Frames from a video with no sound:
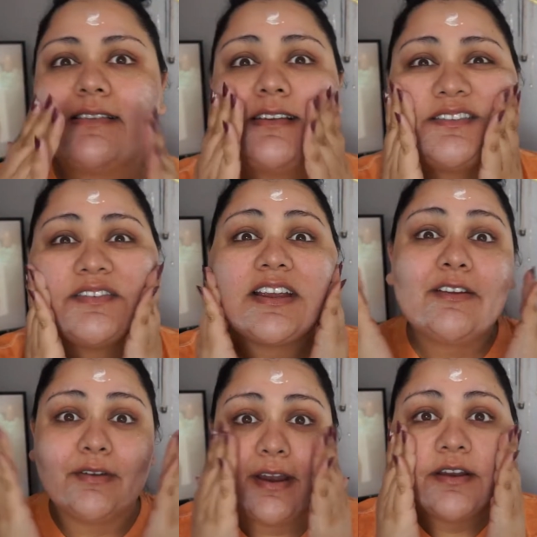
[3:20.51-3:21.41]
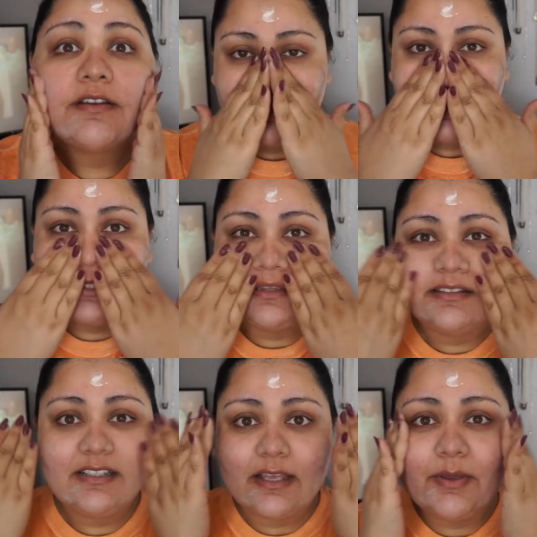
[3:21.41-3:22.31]
It's very rare. Really, the
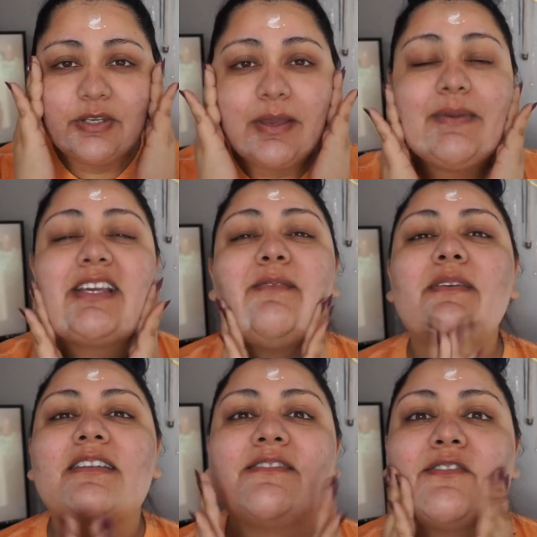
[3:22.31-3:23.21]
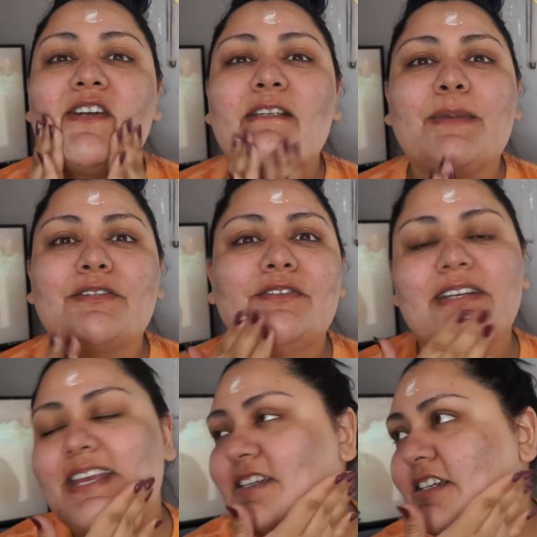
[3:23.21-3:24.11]
only time I do my makeup is for special
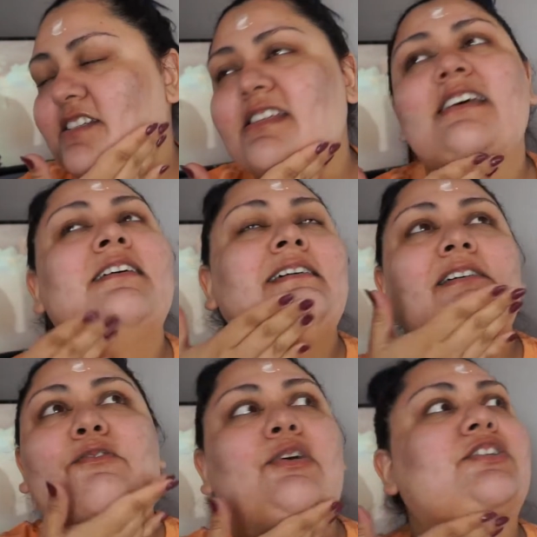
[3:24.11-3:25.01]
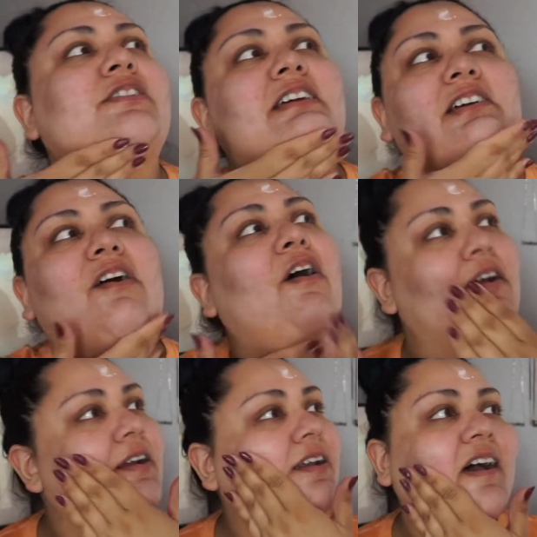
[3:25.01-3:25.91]
occasions, of which there
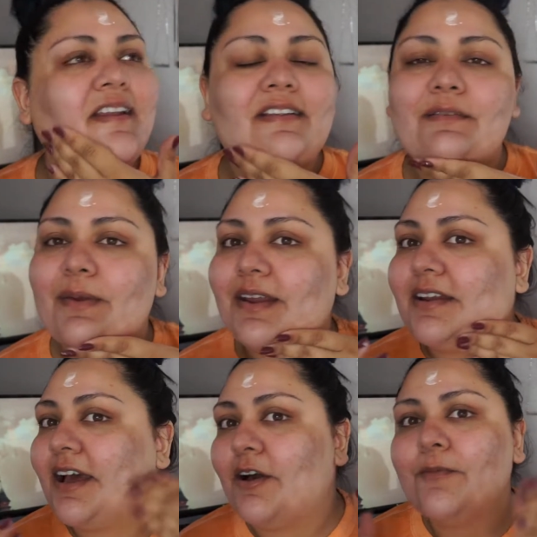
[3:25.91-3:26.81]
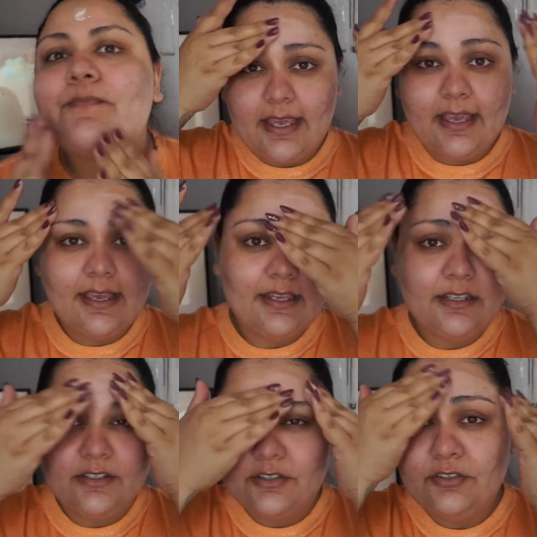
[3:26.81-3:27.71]
are none right now, and
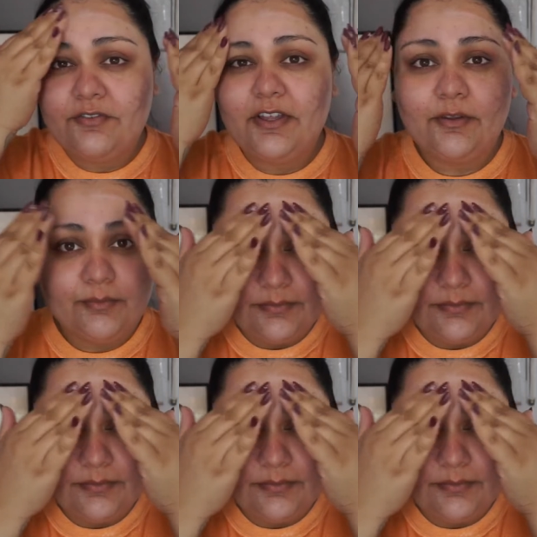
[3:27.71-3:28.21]
to film.